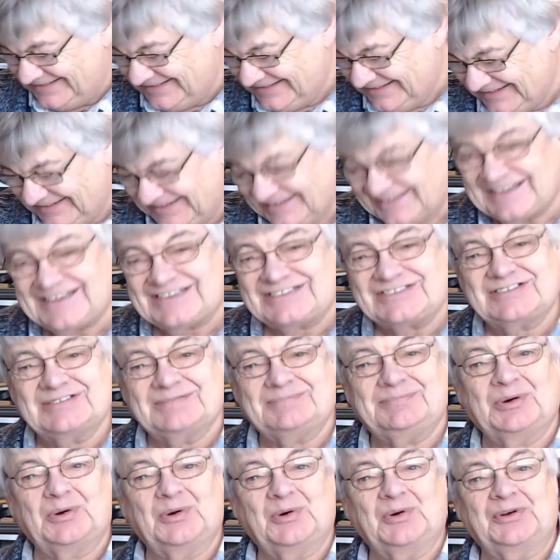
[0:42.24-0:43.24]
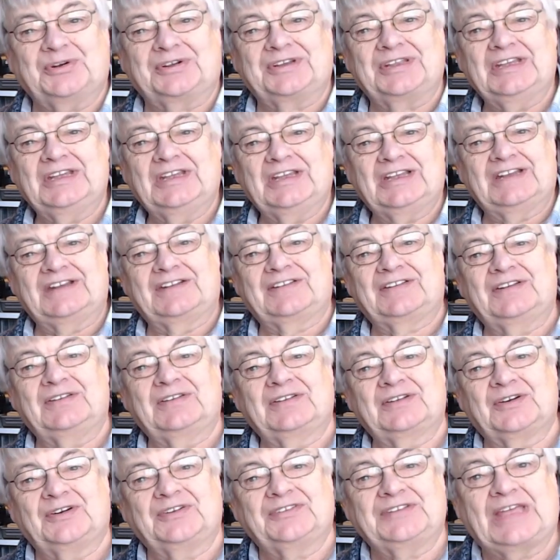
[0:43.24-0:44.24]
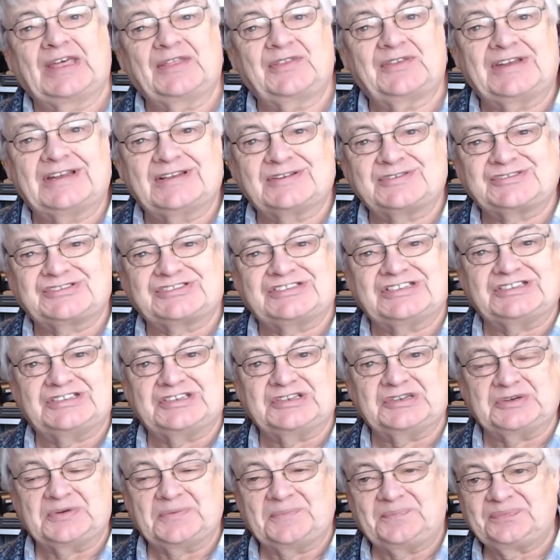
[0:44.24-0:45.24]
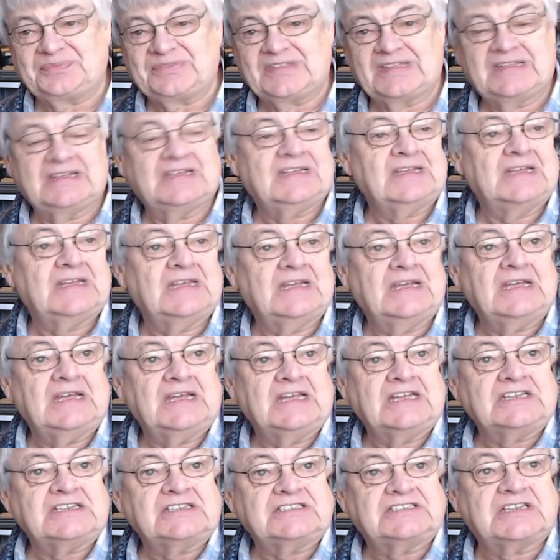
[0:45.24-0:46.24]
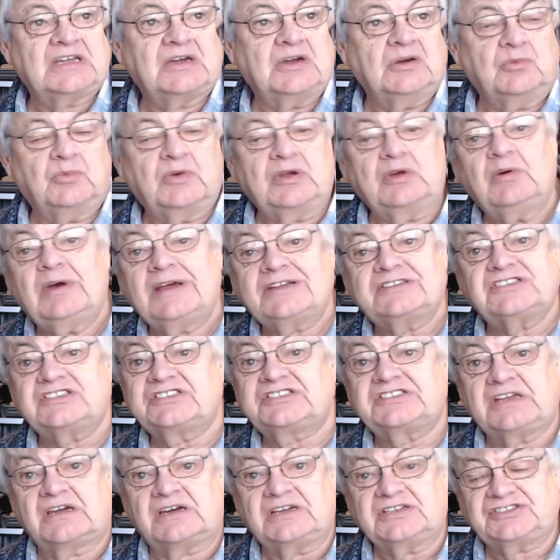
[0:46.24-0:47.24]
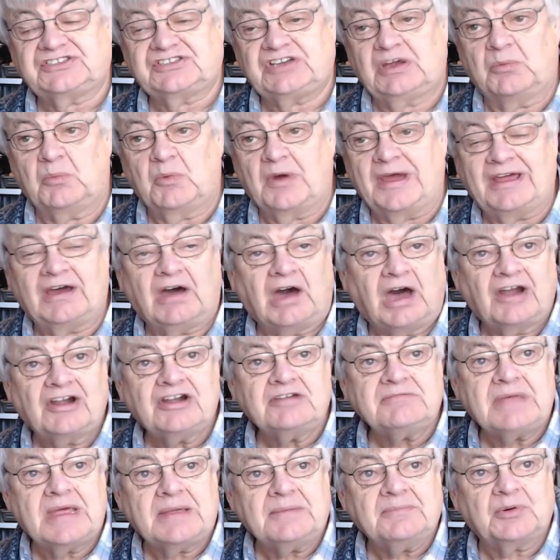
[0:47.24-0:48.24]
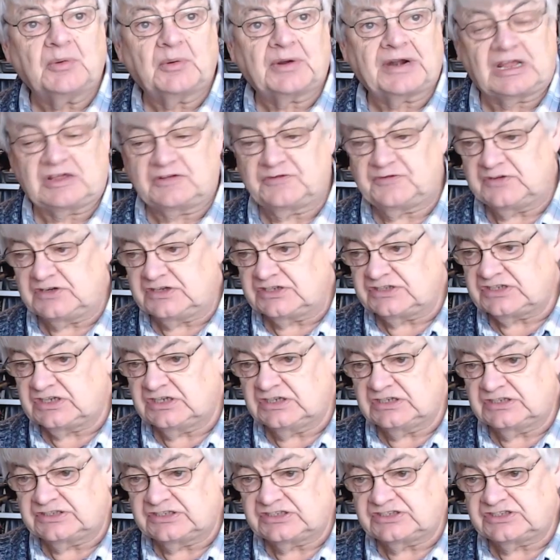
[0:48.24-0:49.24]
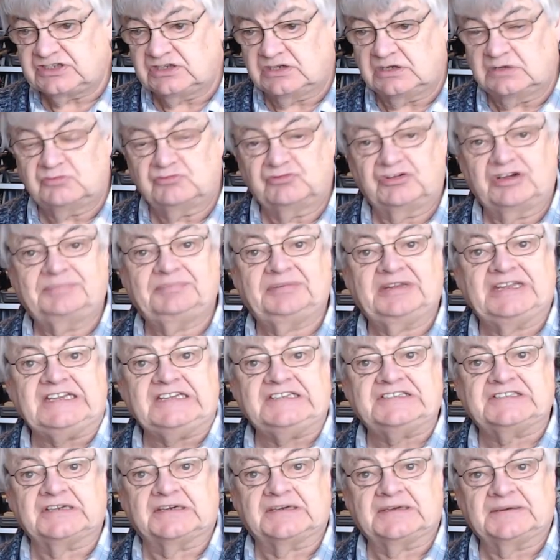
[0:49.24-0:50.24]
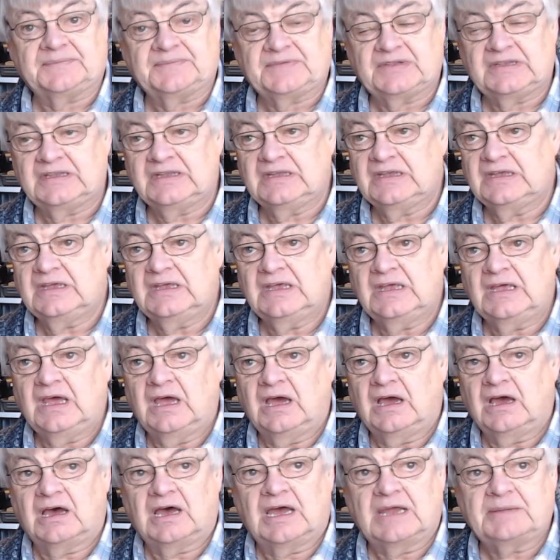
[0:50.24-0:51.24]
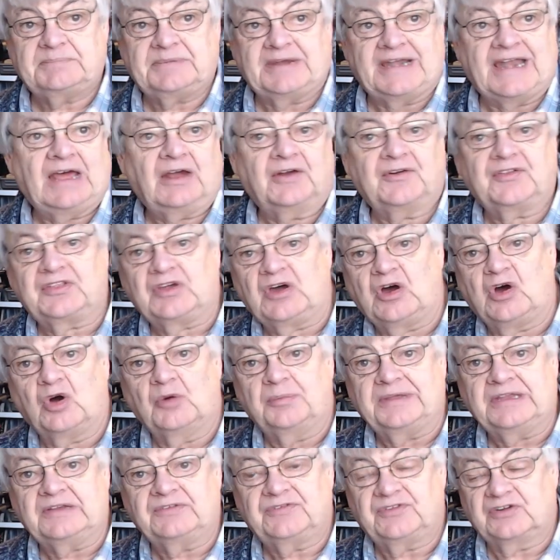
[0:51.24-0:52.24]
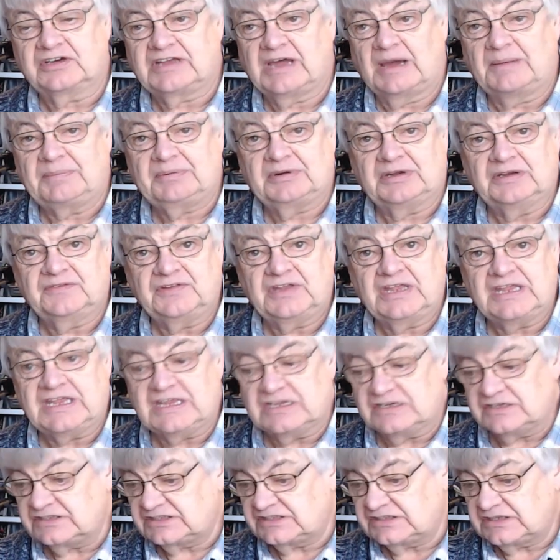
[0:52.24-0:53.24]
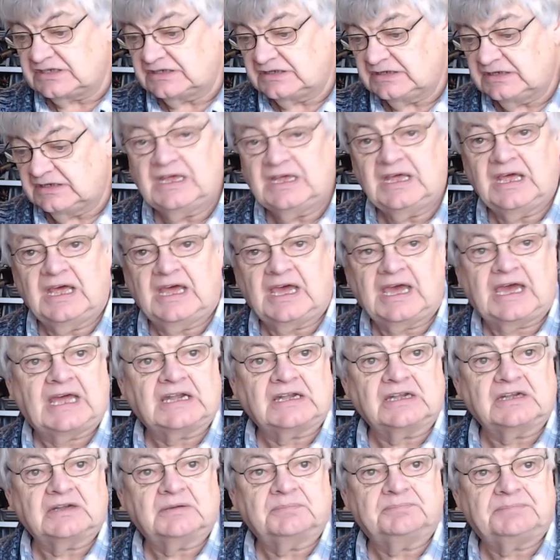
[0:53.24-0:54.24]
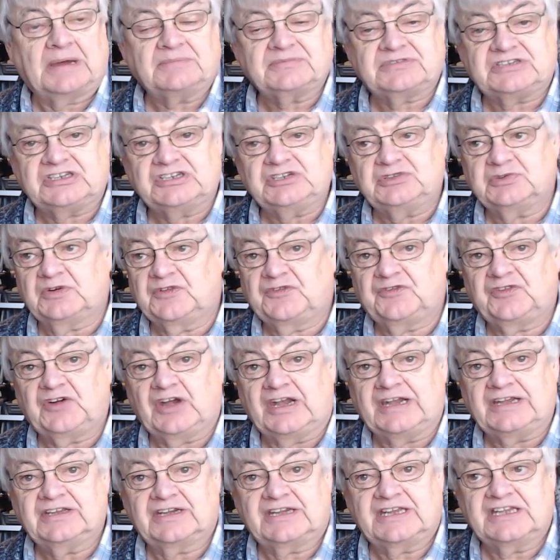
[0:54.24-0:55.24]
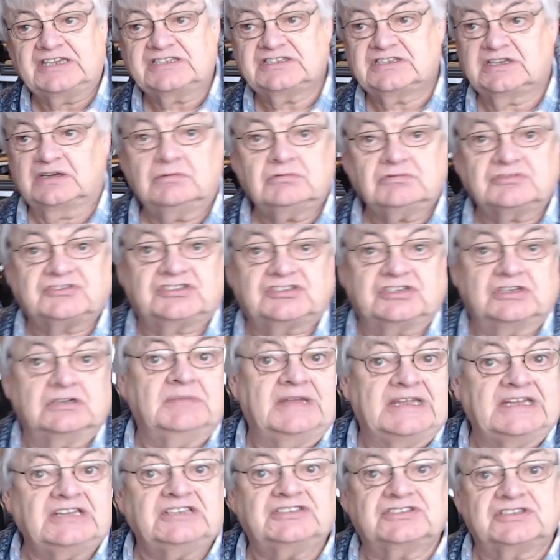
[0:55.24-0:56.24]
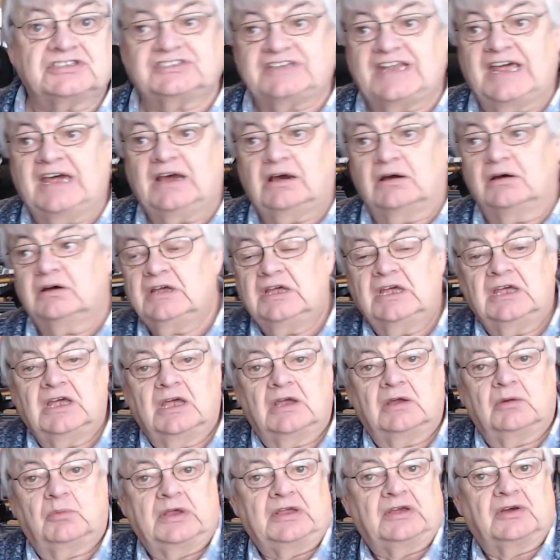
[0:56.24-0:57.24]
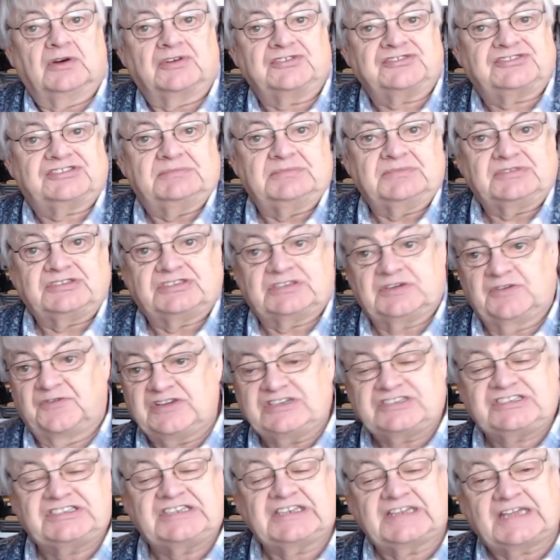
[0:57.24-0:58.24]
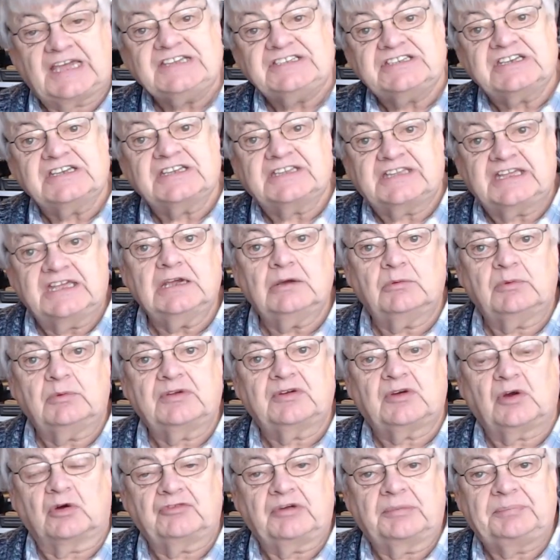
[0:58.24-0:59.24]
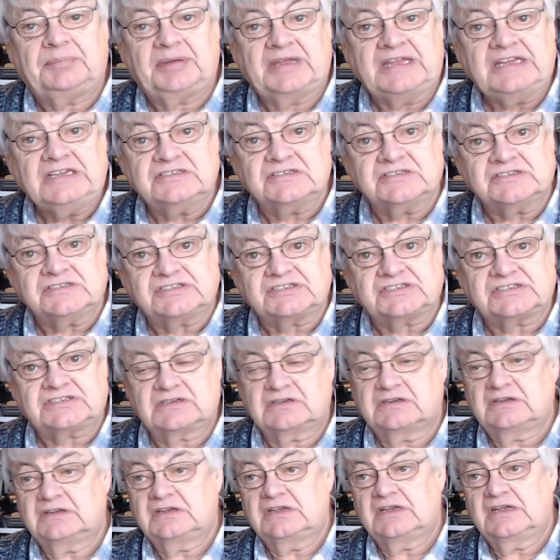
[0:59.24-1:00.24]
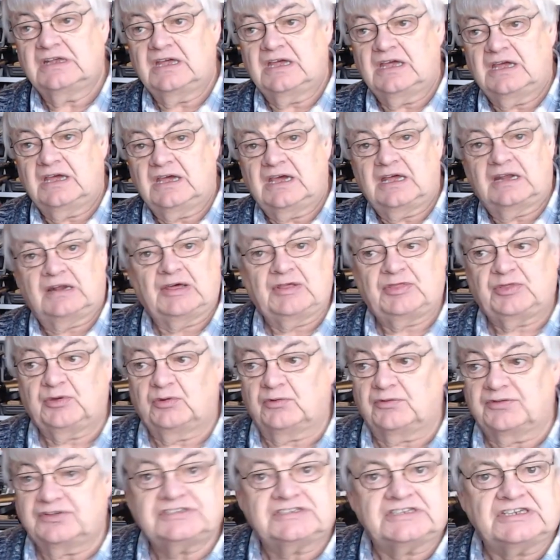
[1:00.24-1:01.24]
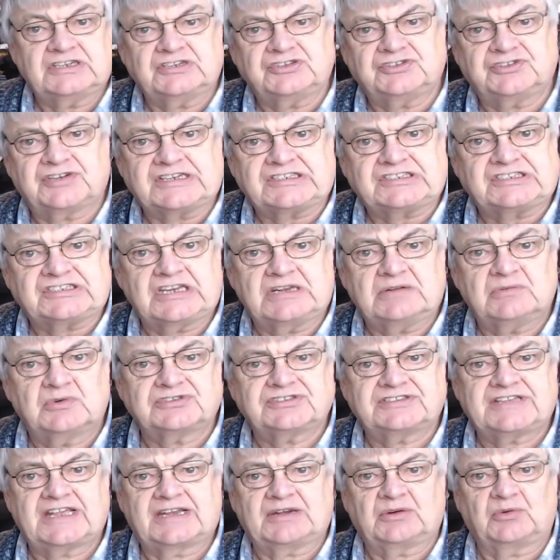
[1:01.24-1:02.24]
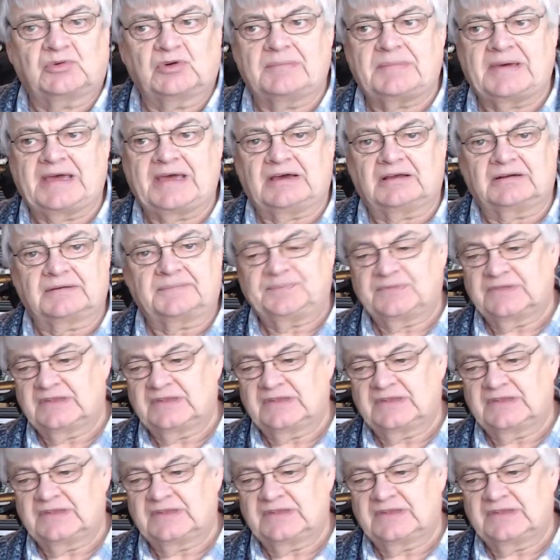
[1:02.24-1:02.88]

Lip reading: Unless you're bored and got nothing else to do. So we all had to start somewhere. I remember when I first heard the term repeater. I'd been out of the hobby for a couple of years and bumped into a friend and he said, oh, 2 meters now. We've got some sophisticated gear. We've got repeaters. And I thought, this is interesting. What's that all about?